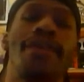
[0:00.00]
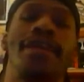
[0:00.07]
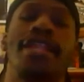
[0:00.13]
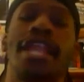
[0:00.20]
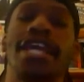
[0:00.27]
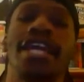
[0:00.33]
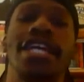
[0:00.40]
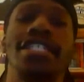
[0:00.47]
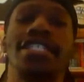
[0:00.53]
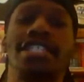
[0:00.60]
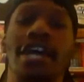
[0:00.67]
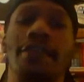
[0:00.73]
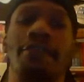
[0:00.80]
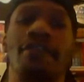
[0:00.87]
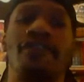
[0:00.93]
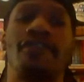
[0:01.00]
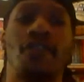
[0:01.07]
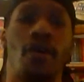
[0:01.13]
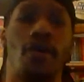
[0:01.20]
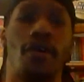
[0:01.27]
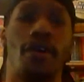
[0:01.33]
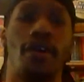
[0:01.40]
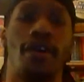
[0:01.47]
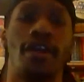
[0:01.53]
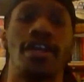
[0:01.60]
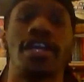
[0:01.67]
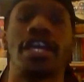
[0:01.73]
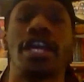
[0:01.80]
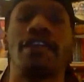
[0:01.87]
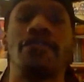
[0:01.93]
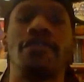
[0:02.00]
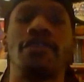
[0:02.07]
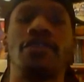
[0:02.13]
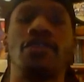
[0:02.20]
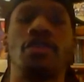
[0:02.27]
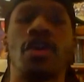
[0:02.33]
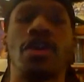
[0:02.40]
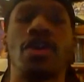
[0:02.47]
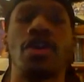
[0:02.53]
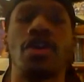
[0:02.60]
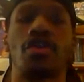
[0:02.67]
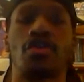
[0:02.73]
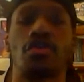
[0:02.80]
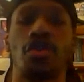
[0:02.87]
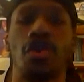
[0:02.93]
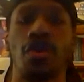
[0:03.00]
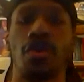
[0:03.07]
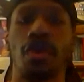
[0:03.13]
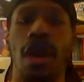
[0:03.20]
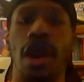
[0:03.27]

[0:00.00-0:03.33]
Like I said before, if you join our crew,